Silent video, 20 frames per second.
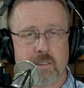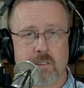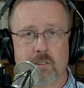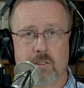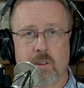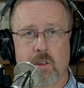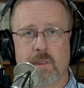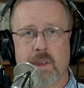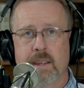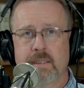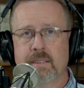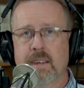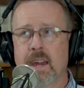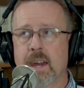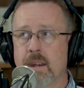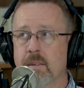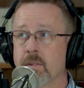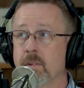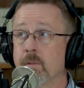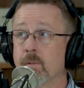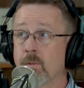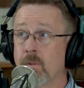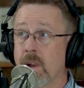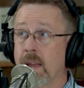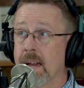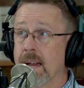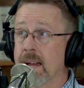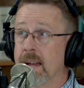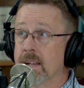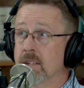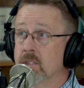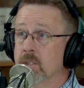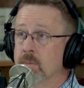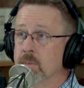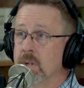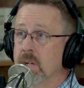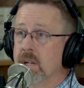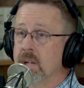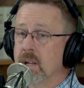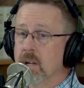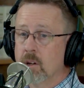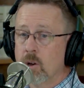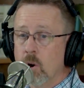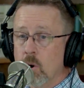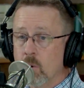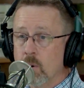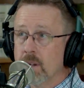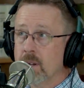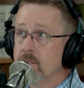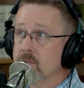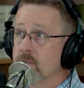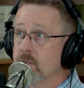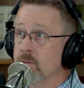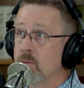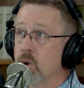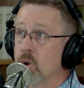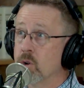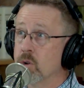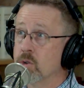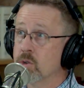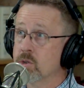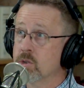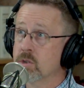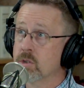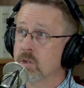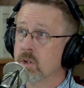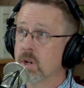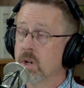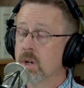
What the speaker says: And so that's kind of a flag to me, like, oh, here's a verse